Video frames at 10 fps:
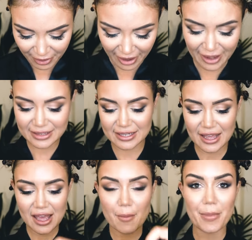but
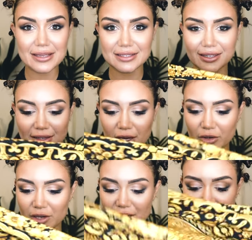basically a
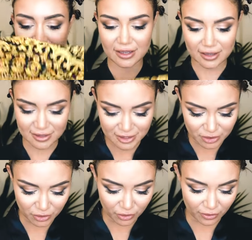good idea is
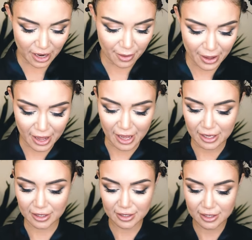to grab
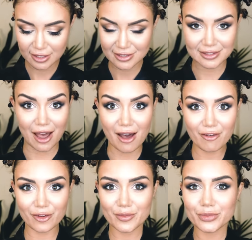a
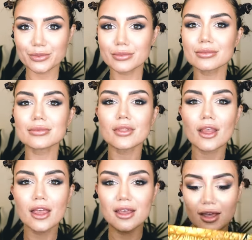
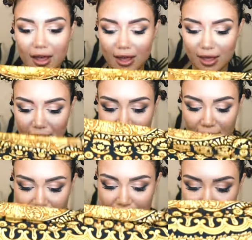scarf, and